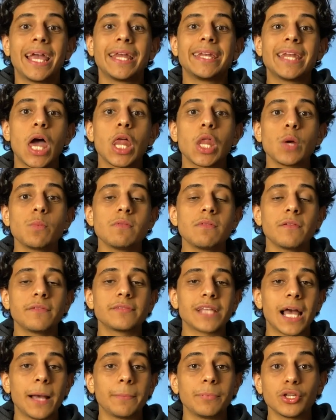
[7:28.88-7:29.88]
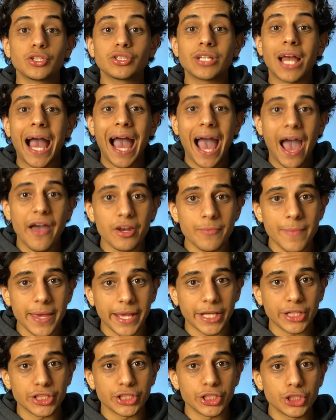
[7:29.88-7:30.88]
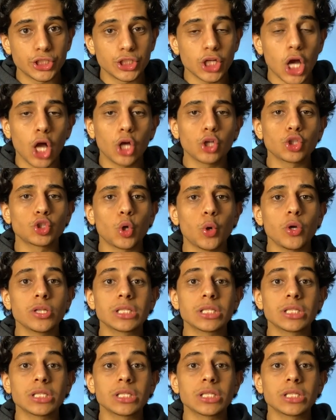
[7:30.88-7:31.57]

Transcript: Now that we've established how to make a cheat sheet, I'll show you